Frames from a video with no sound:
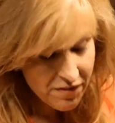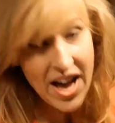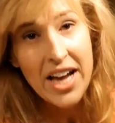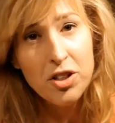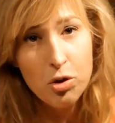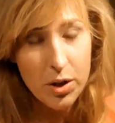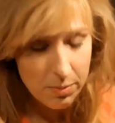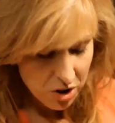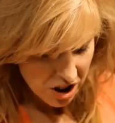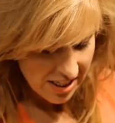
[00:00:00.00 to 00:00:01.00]
fat
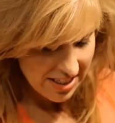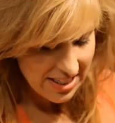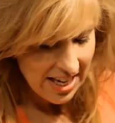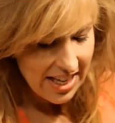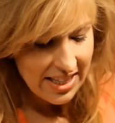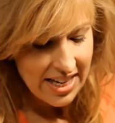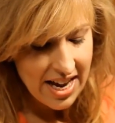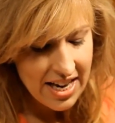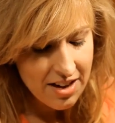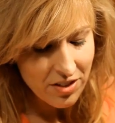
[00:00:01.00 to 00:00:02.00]
cream cheese that
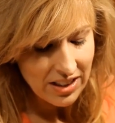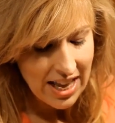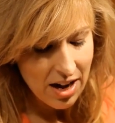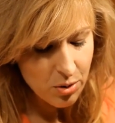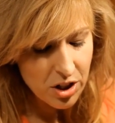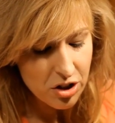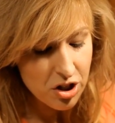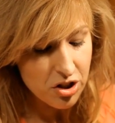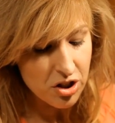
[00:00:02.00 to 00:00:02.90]
I have allowed to